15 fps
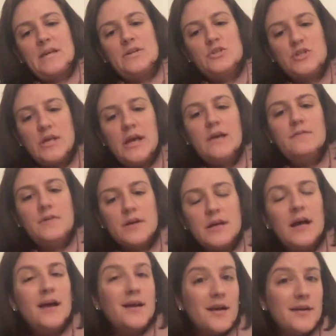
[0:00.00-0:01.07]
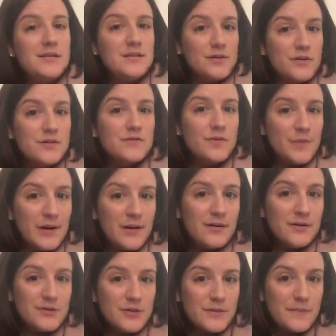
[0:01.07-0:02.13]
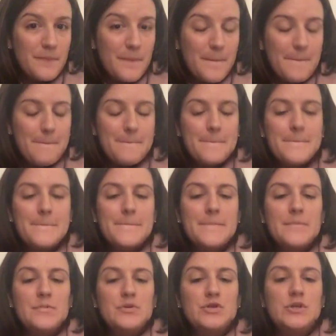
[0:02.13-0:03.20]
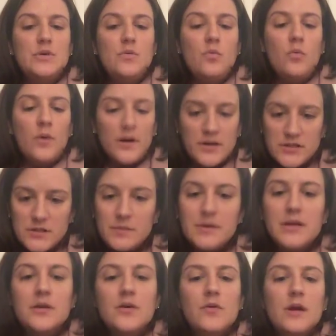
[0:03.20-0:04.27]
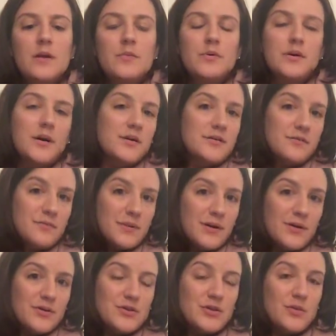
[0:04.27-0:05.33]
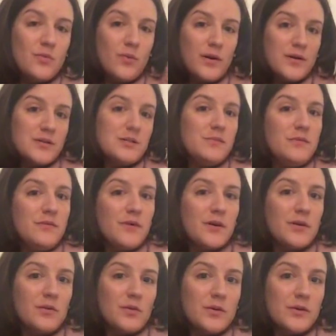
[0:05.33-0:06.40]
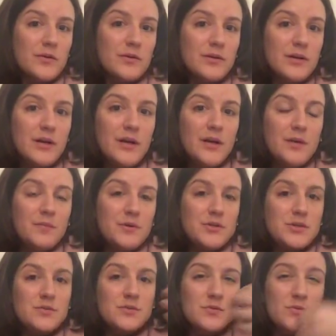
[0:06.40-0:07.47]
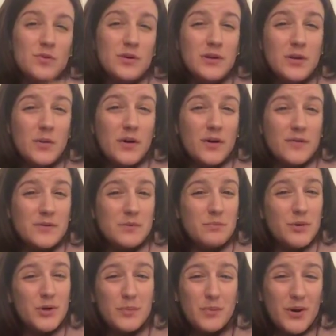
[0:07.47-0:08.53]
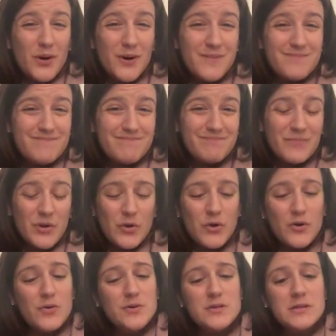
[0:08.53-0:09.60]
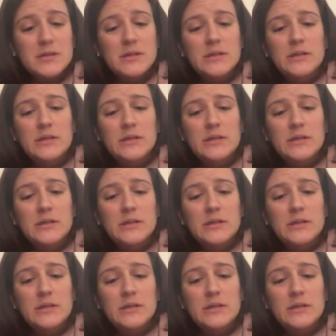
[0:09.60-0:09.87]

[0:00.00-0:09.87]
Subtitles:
she had very high ideals for marriage. She wanted to be in a great productive marriage. She wanted to be very loyal, but she was really quite often put upon, hurt,